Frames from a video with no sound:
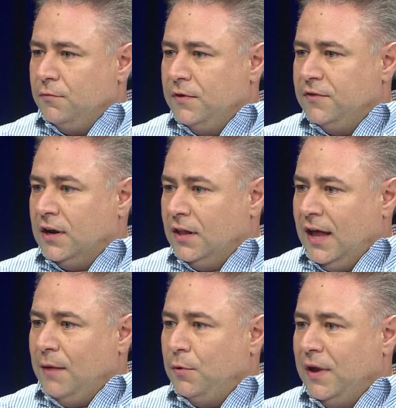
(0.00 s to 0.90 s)
We've done a
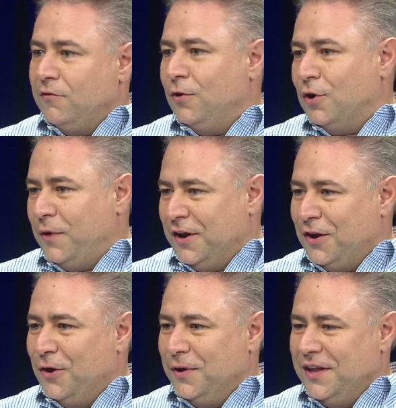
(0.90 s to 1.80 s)
lot, but we have a long way to
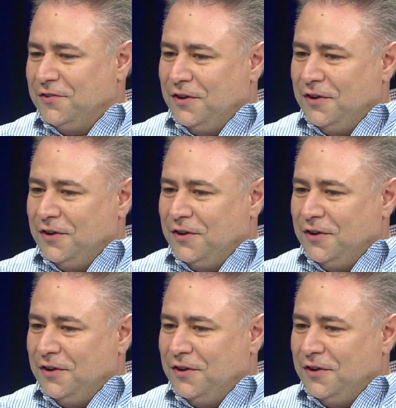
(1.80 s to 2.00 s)
go with it.